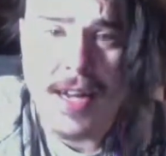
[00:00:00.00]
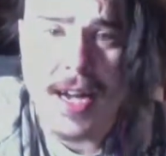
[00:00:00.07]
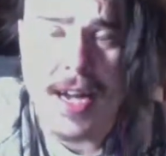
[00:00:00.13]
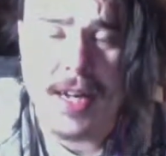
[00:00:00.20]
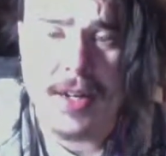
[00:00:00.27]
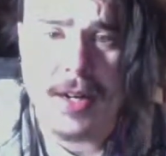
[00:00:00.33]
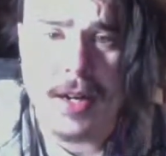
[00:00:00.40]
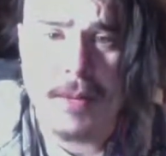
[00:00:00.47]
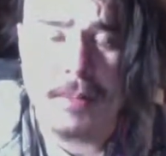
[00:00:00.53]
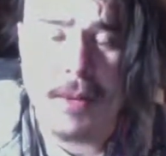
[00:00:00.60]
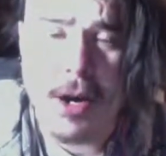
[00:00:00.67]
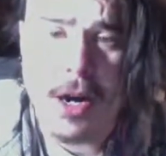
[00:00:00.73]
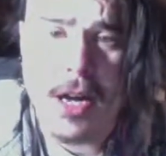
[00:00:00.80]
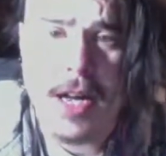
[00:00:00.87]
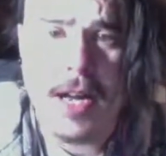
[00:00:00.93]
and
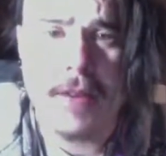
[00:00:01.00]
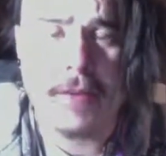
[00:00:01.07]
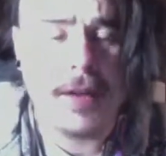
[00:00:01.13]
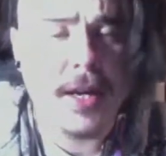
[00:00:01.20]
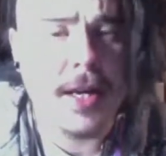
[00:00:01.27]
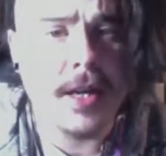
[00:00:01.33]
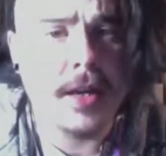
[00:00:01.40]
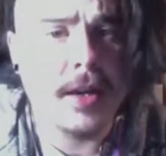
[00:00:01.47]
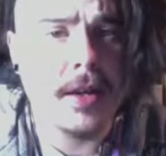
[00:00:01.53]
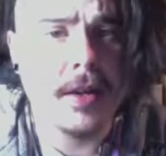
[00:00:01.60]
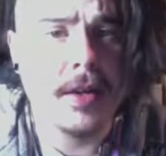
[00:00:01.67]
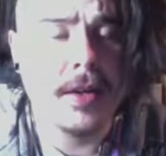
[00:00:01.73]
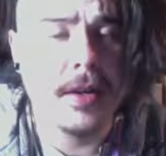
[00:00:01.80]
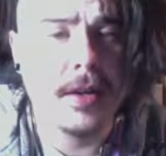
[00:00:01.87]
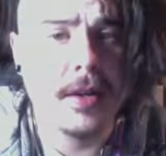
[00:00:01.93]
I have a
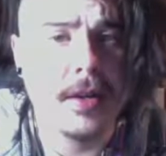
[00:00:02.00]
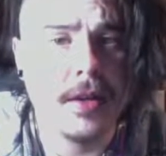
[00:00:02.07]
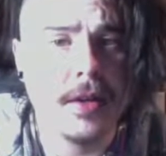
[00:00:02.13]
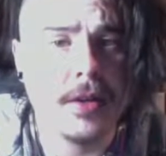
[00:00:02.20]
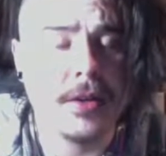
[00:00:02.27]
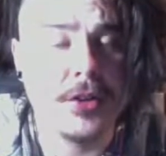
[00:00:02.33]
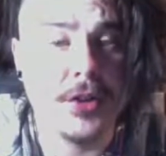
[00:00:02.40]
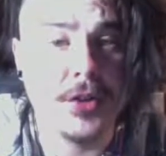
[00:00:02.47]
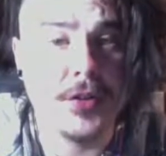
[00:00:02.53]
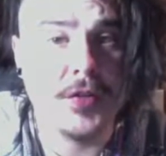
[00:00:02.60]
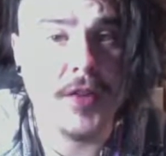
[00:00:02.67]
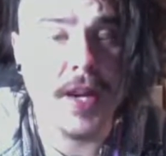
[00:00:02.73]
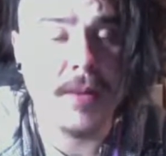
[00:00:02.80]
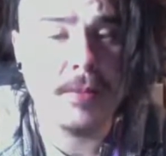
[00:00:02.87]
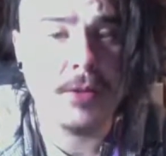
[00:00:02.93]
new
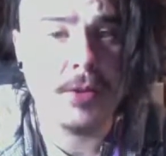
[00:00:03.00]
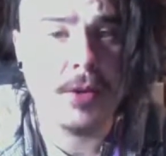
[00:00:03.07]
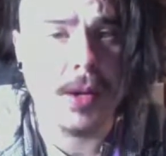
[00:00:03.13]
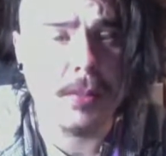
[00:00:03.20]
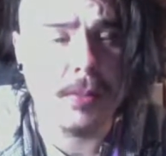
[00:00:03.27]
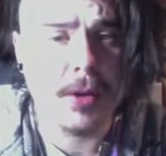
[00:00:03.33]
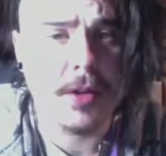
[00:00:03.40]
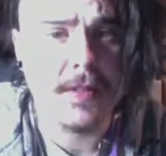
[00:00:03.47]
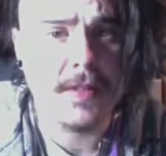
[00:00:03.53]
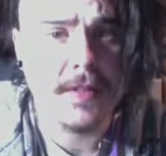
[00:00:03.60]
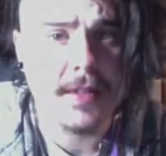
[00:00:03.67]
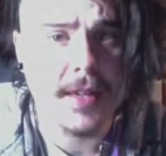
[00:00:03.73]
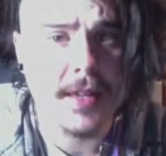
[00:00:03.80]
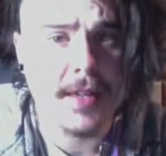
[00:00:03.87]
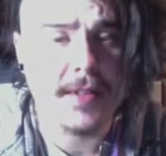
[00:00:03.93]
vape to unbox and
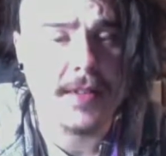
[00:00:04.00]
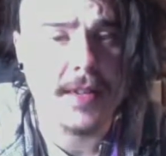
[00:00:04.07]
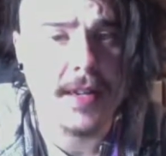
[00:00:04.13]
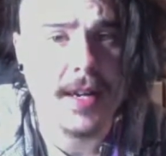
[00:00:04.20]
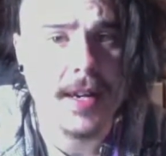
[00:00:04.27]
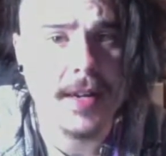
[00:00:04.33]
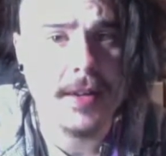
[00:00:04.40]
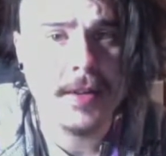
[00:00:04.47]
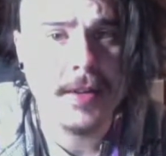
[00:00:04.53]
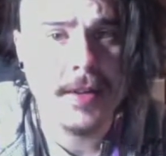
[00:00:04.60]
test today